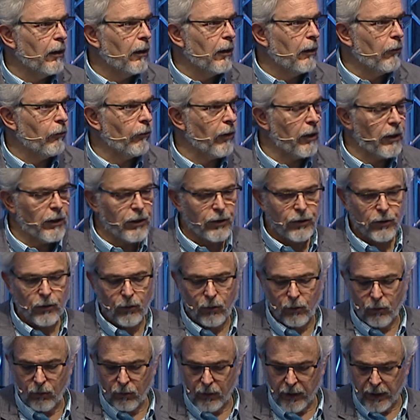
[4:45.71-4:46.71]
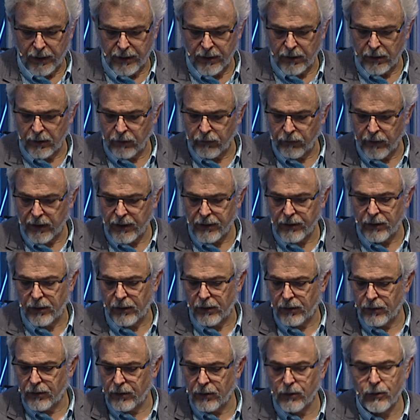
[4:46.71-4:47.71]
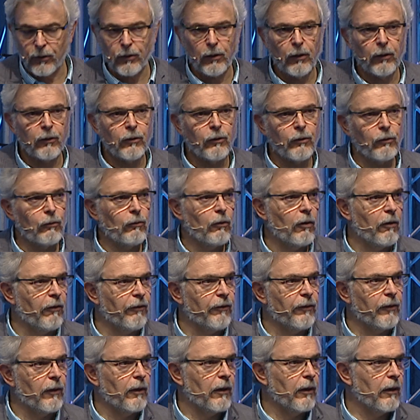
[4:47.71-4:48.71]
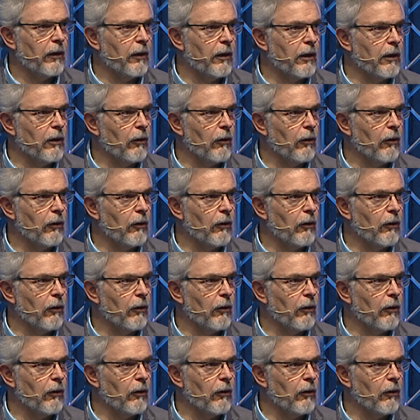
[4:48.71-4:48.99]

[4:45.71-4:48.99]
Renishaw has entrusted 2 of their